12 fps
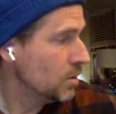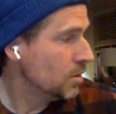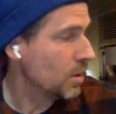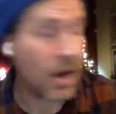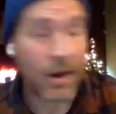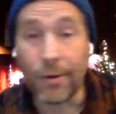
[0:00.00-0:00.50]

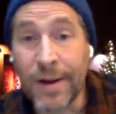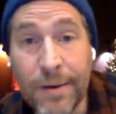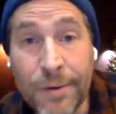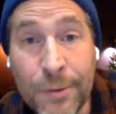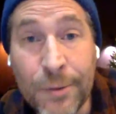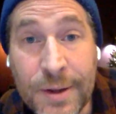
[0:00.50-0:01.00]
I don't care
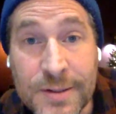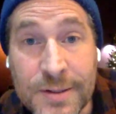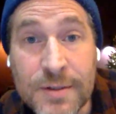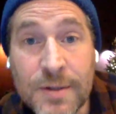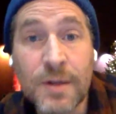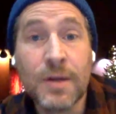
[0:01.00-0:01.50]
who it is.
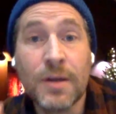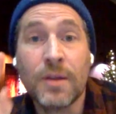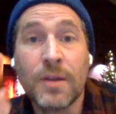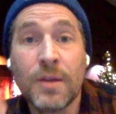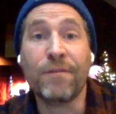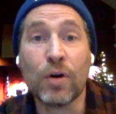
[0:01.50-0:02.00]
The
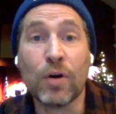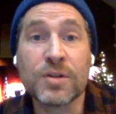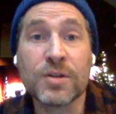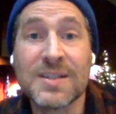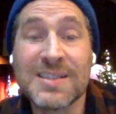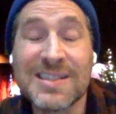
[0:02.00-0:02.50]

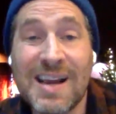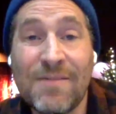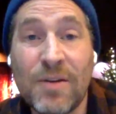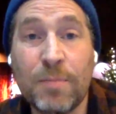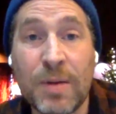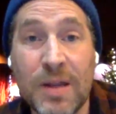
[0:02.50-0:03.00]
first 7
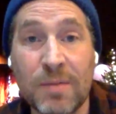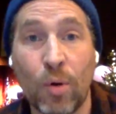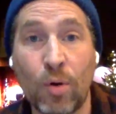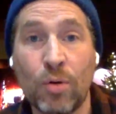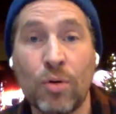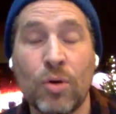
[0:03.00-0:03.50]

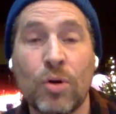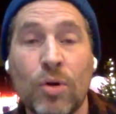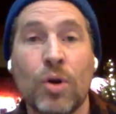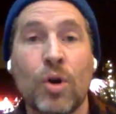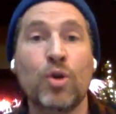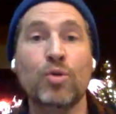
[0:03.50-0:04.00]
people
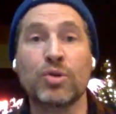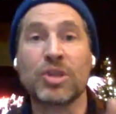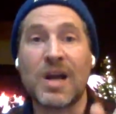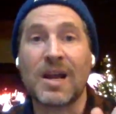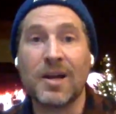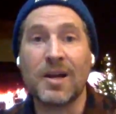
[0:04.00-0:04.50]
who
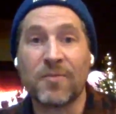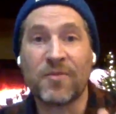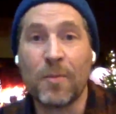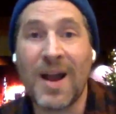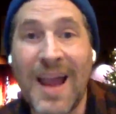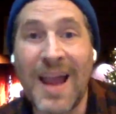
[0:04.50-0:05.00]
sign up for
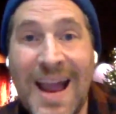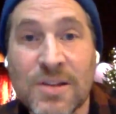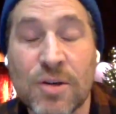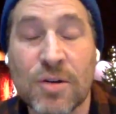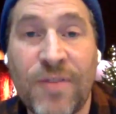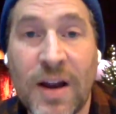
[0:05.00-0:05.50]
my Actor
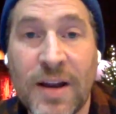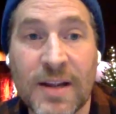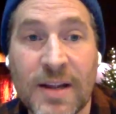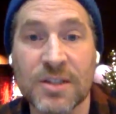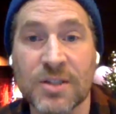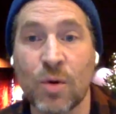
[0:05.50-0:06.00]

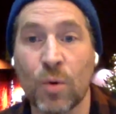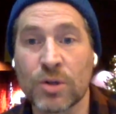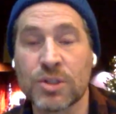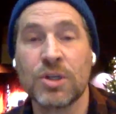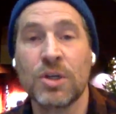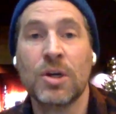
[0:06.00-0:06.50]
Finances course,
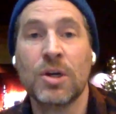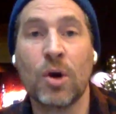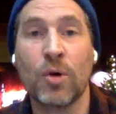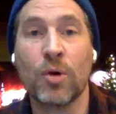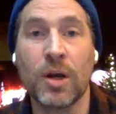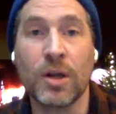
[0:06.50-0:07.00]
go
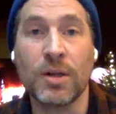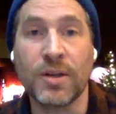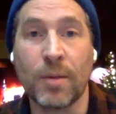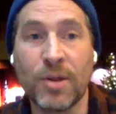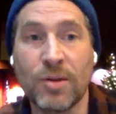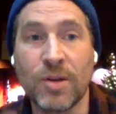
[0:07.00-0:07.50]
to
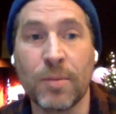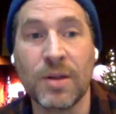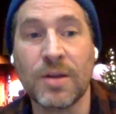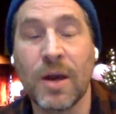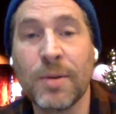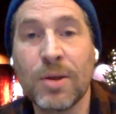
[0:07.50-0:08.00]

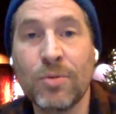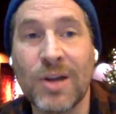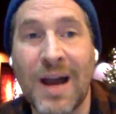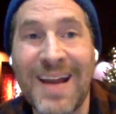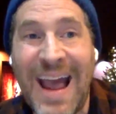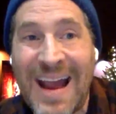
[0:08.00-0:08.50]

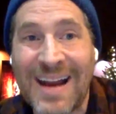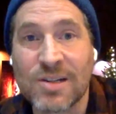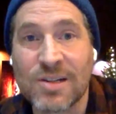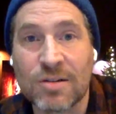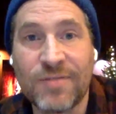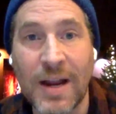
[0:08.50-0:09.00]

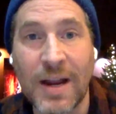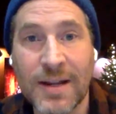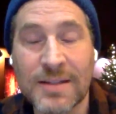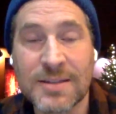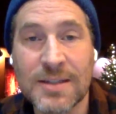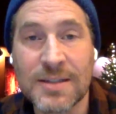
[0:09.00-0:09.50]

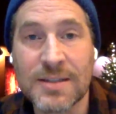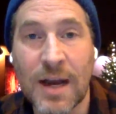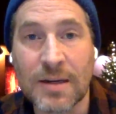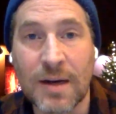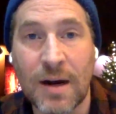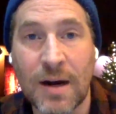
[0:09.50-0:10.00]

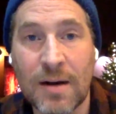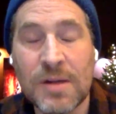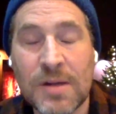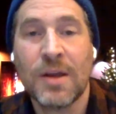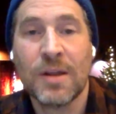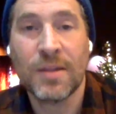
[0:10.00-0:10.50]
www.actorfinances.com.
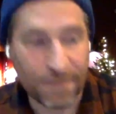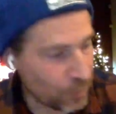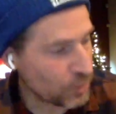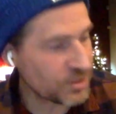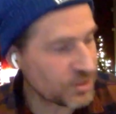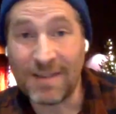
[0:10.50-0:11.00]
The
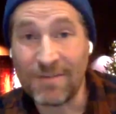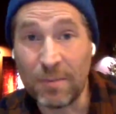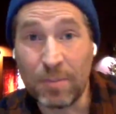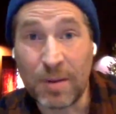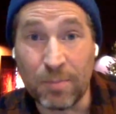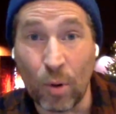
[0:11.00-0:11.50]
first 7
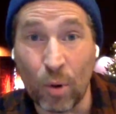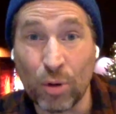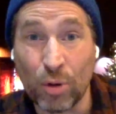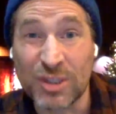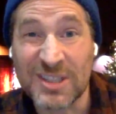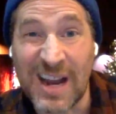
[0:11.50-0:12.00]
people who
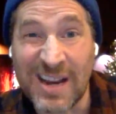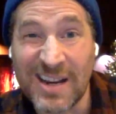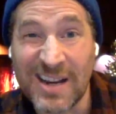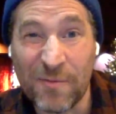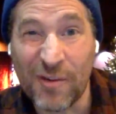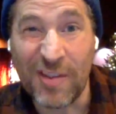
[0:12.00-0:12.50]
sign up
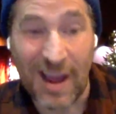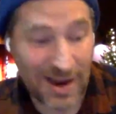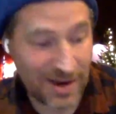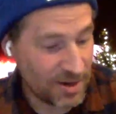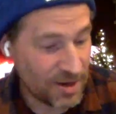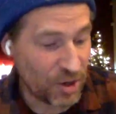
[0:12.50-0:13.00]
for that
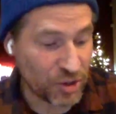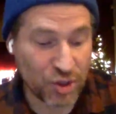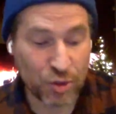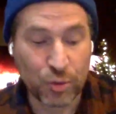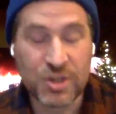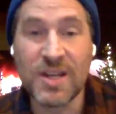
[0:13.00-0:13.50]

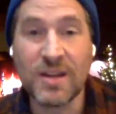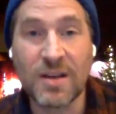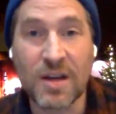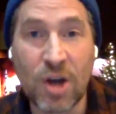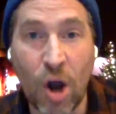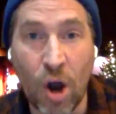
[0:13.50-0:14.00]
using the
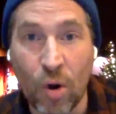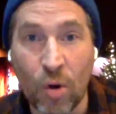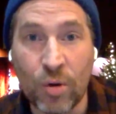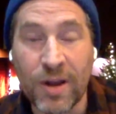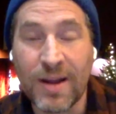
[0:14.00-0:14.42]
code